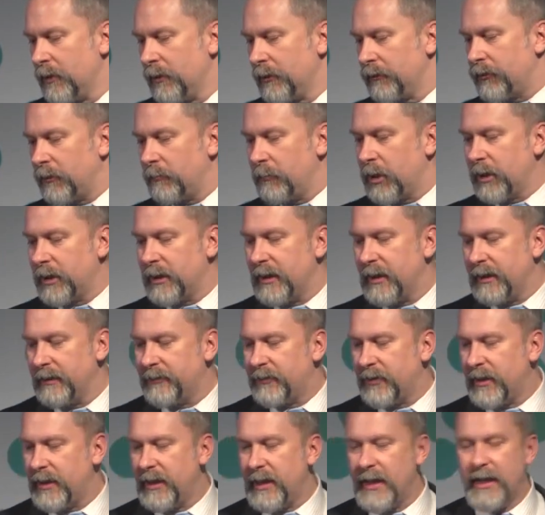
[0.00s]
So Mark and I
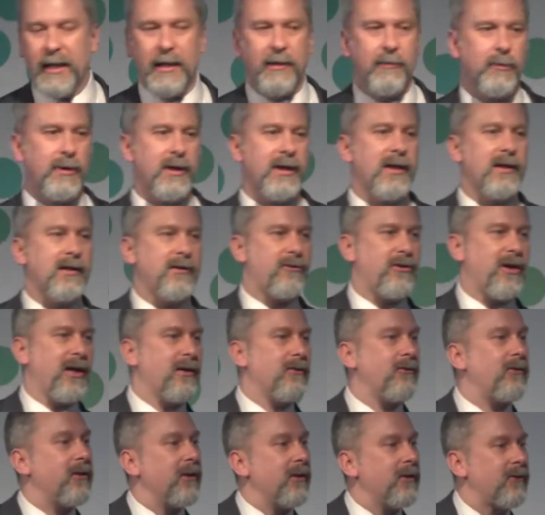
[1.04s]
said, hey, we need to
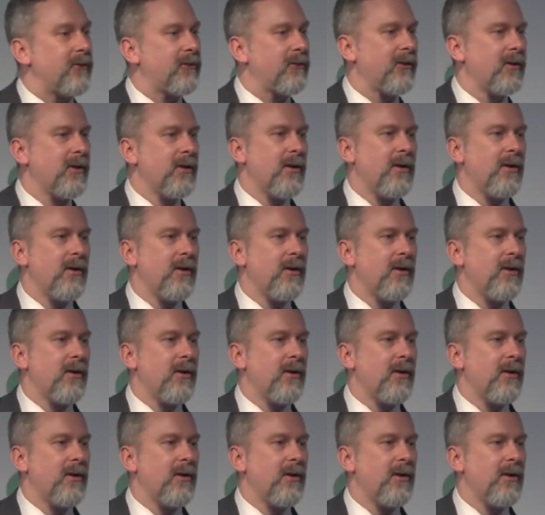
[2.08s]
change this.